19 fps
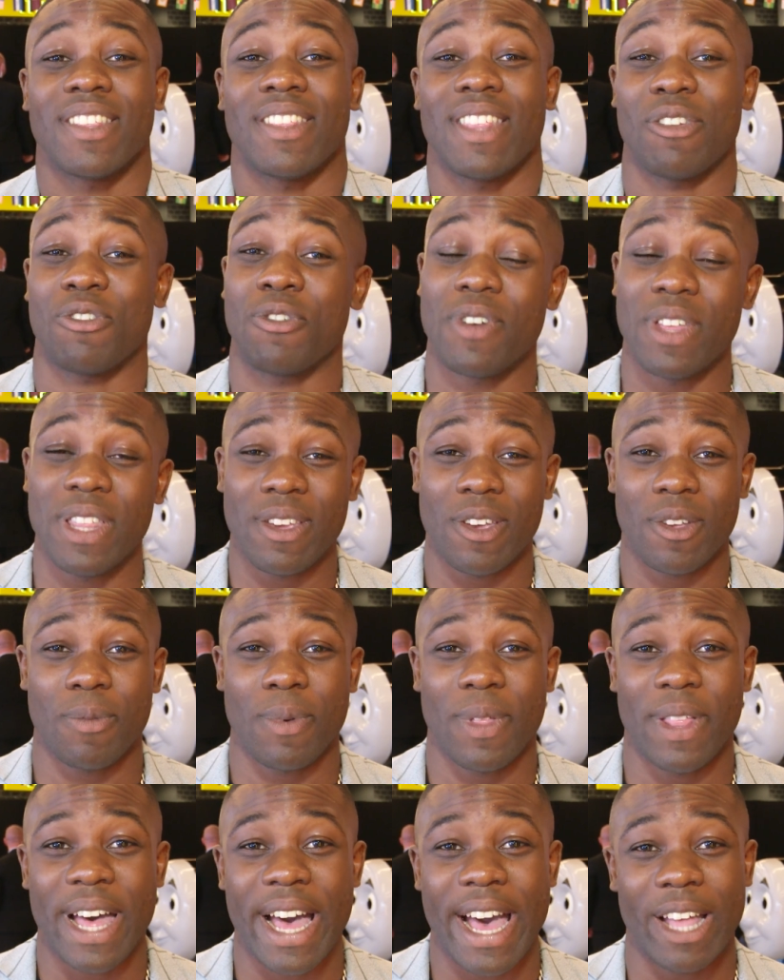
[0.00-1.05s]
That's really good
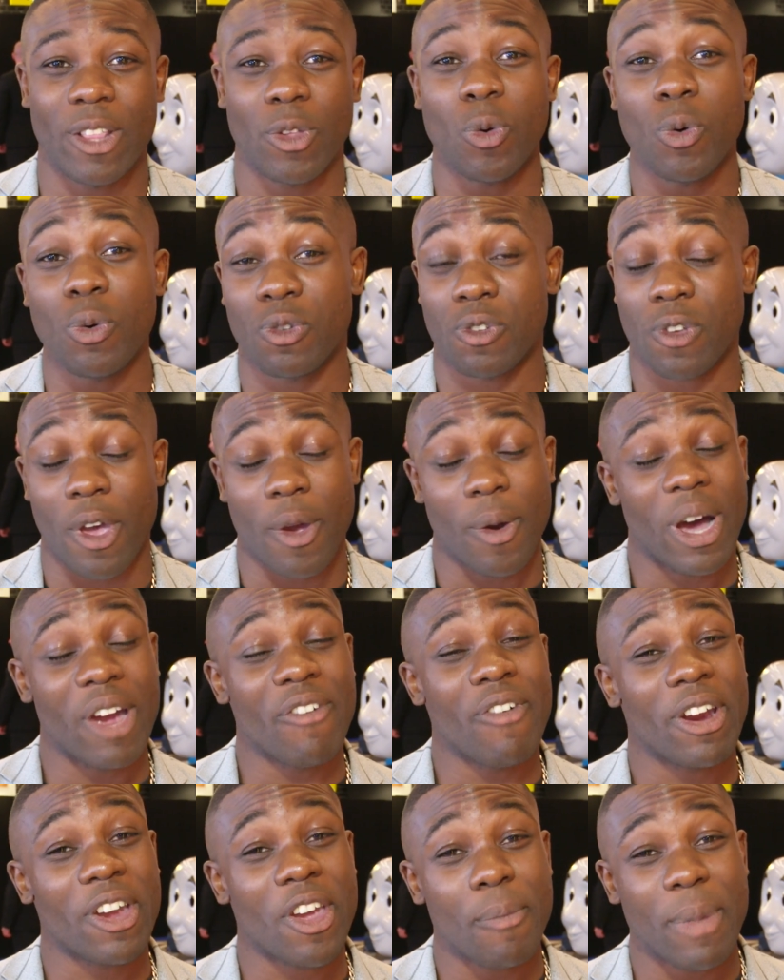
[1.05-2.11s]
with that. And also, I
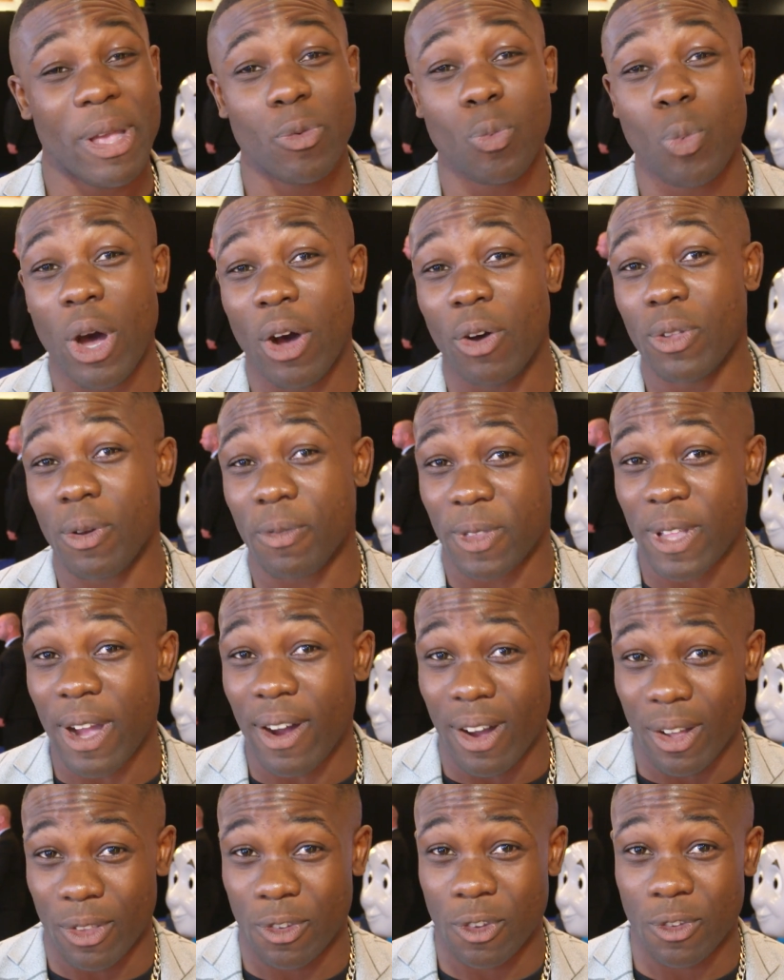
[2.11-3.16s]
recommend World of
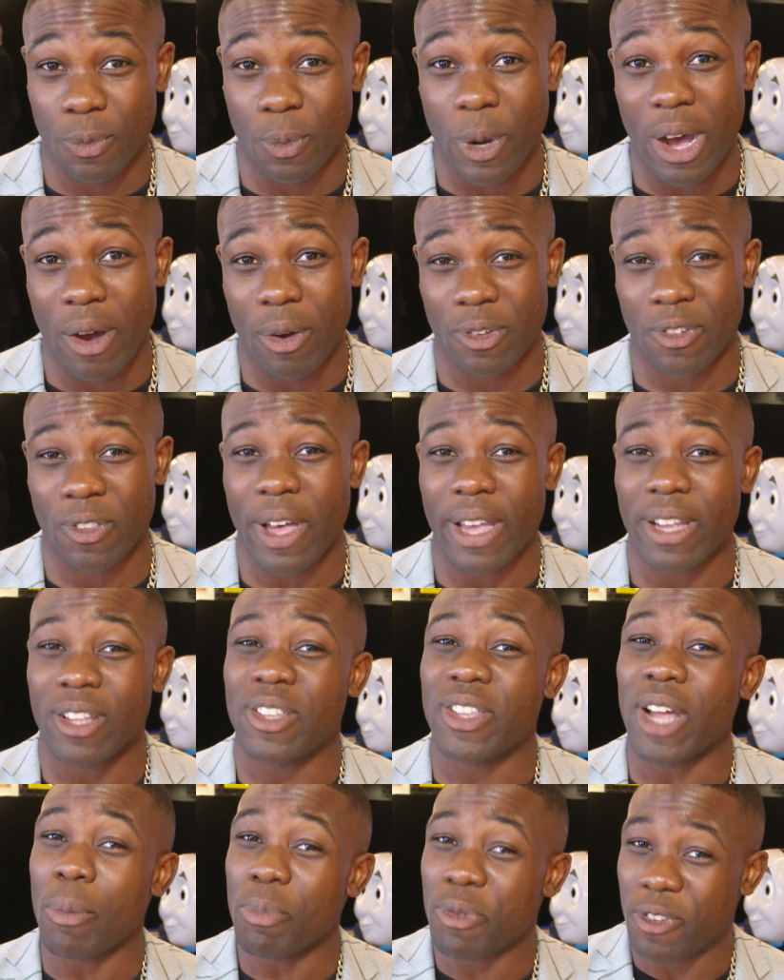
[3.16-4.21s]
Dance as well. It's
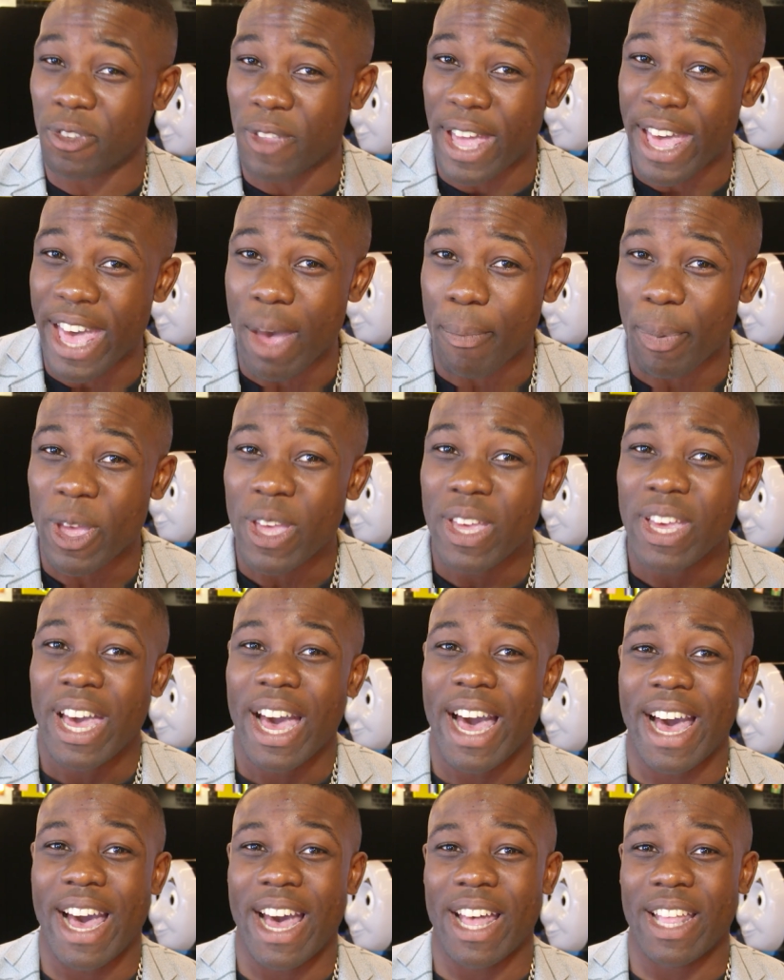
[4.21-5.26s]
like dubstep
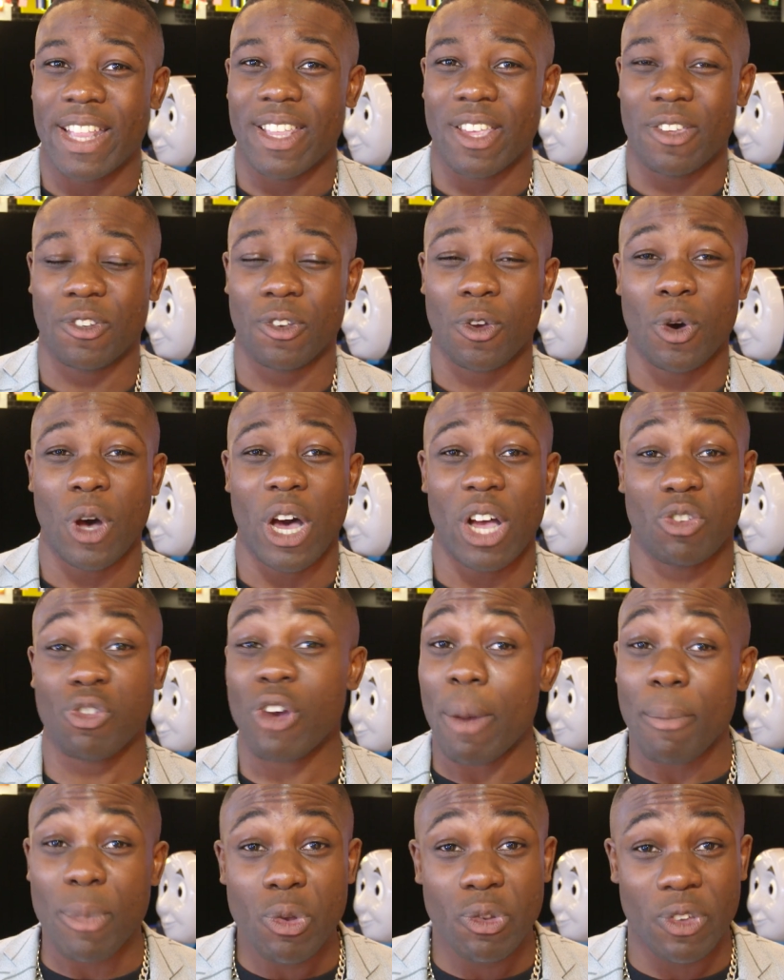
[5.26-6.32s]
and it's
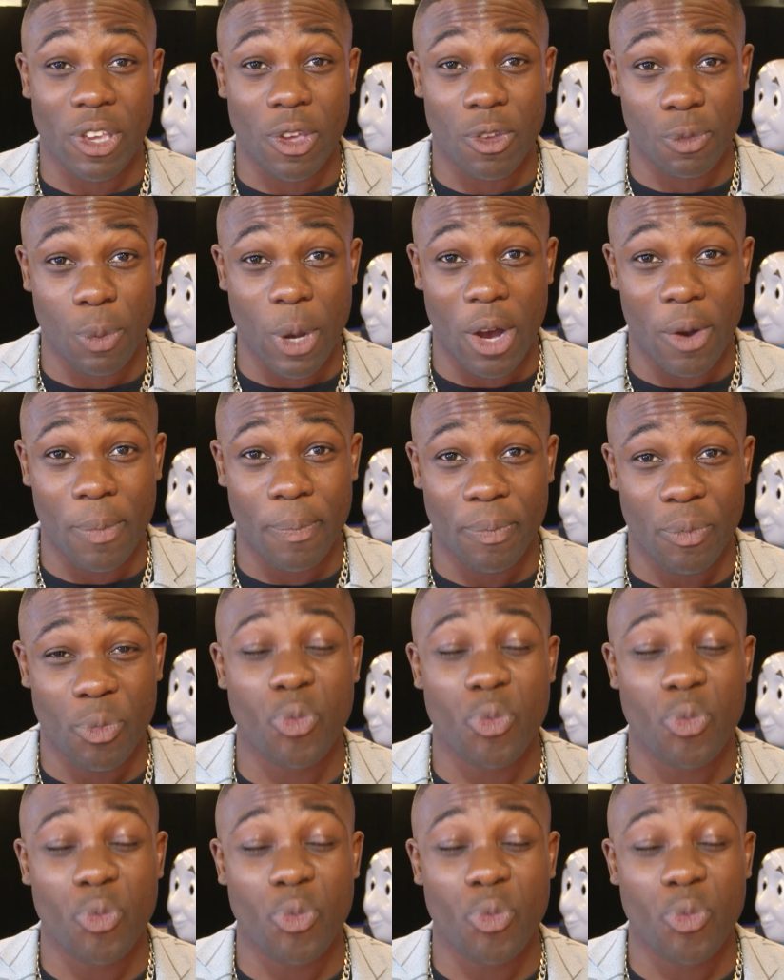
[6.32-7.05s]
trap music as well.